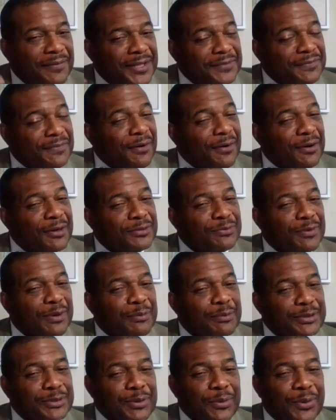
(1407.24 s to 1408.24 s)
as far as
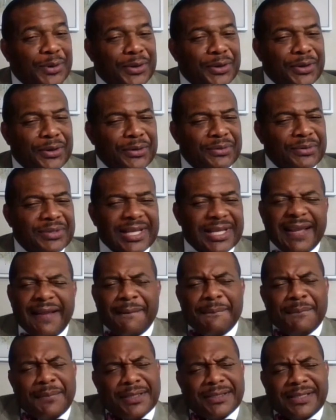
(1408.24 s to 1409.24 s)
what was going on,
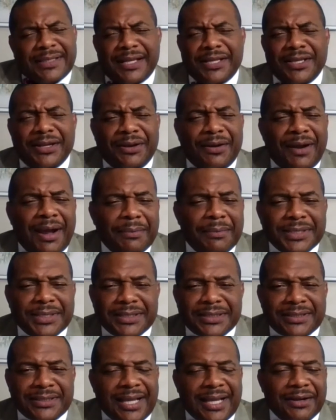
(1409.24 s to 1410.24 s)
because, I'm
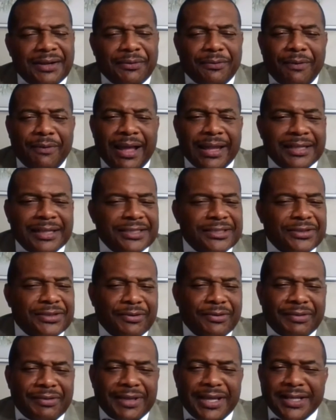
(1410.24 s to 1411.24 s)
just kind of rattling
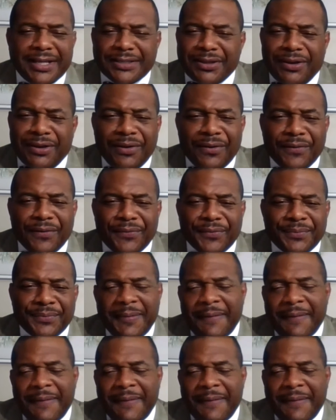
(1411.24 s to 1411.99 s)
certain things off.